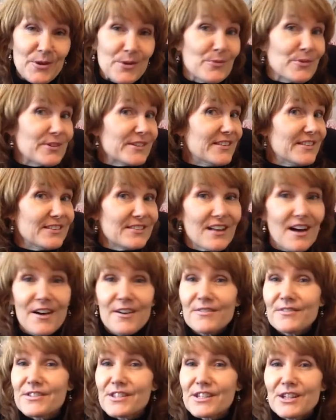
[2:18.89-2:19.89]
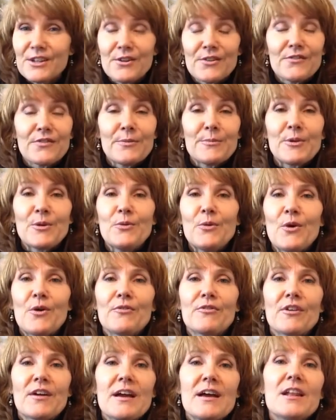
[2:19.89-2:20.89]
We would love to hear from you
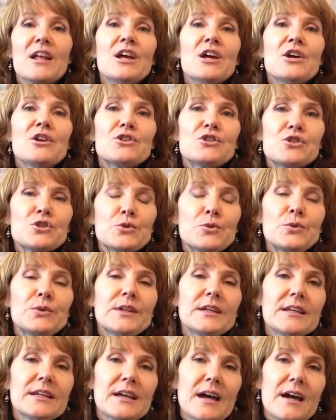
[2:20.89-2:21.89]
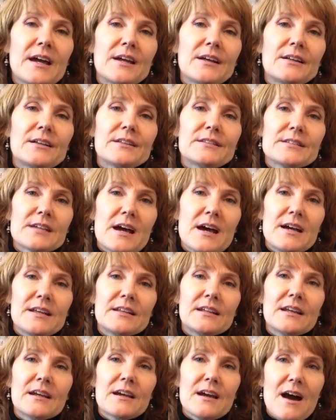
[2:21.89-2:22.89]
over at
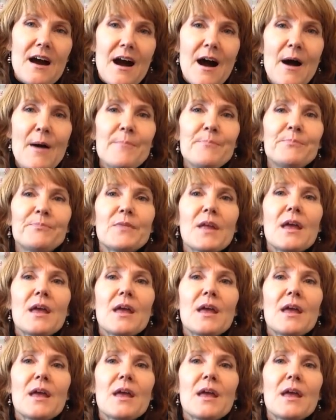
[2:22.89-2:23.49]
juliegeigle.com.